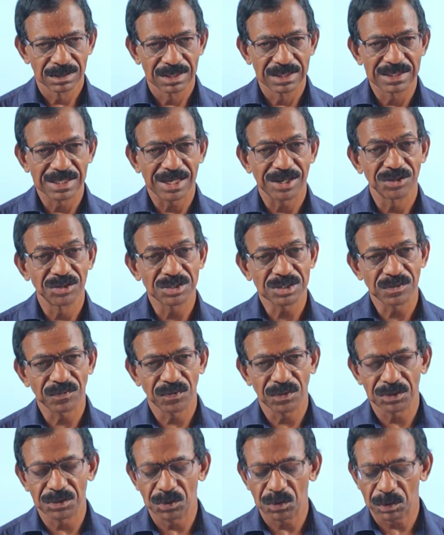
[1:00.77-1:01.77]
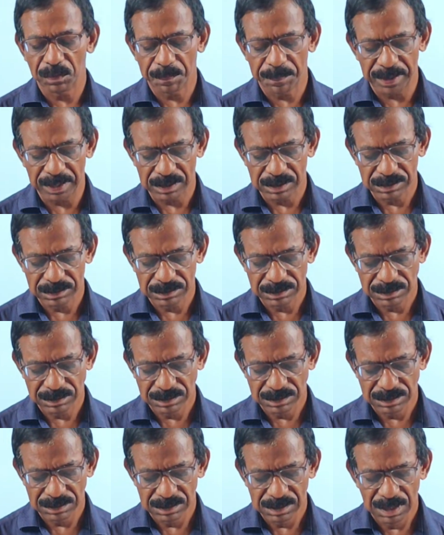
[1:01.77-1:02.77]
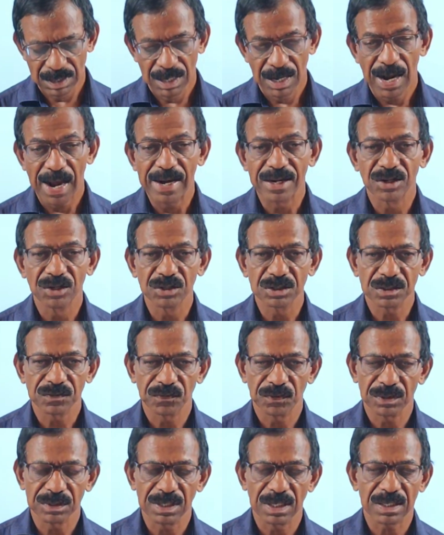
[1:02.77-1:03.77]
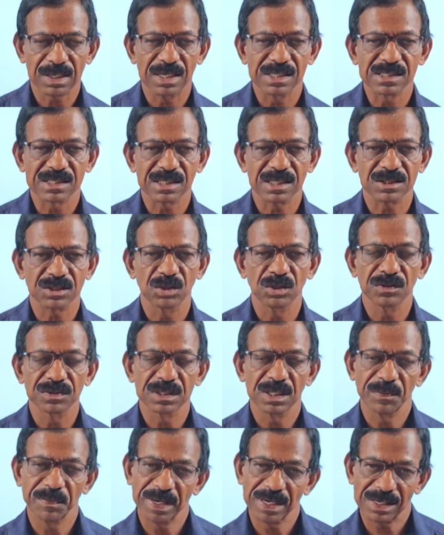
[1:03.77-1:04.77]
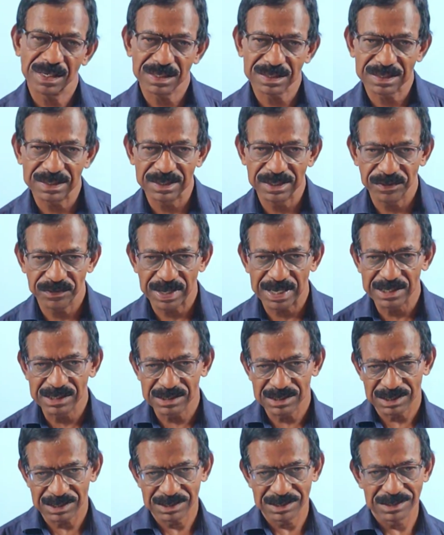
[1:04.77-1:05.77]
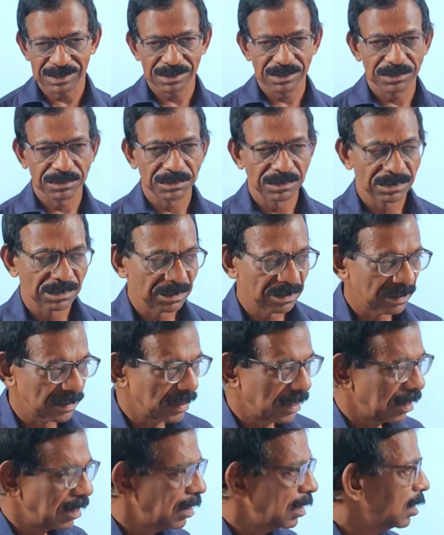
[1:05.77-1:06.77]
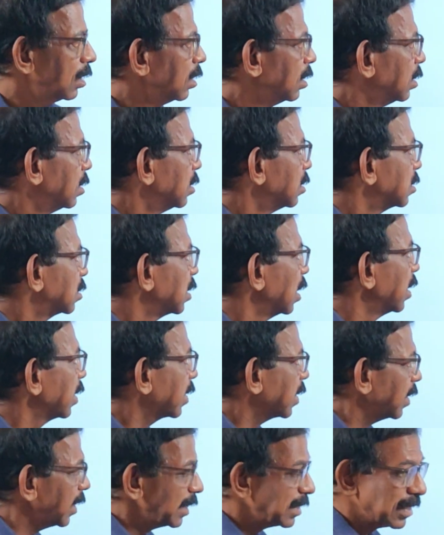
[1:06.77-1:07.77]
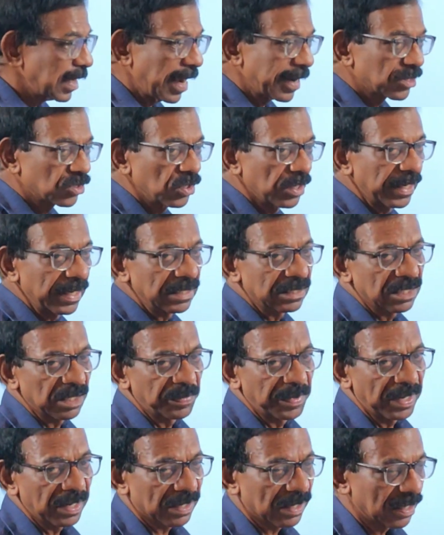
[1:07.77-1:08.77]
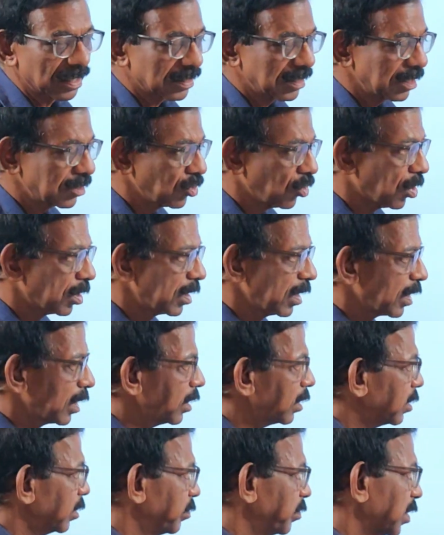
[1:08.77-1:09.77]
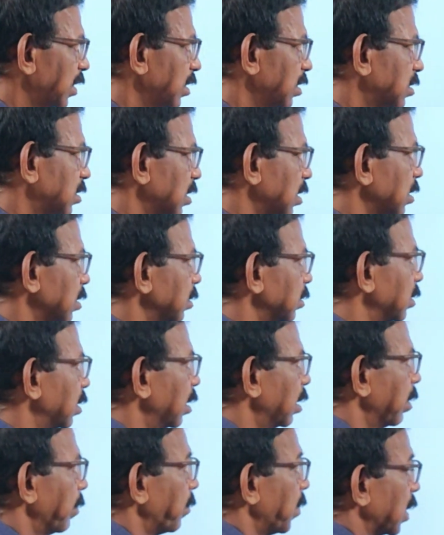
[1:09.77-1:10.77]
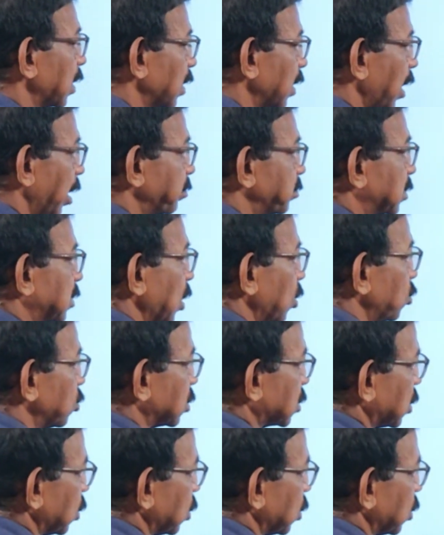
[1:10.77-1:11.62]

These are used for doping and used for the construction of semiconductor devices. Silicon is actually a semiconductor at ordinary temperature, but at absolute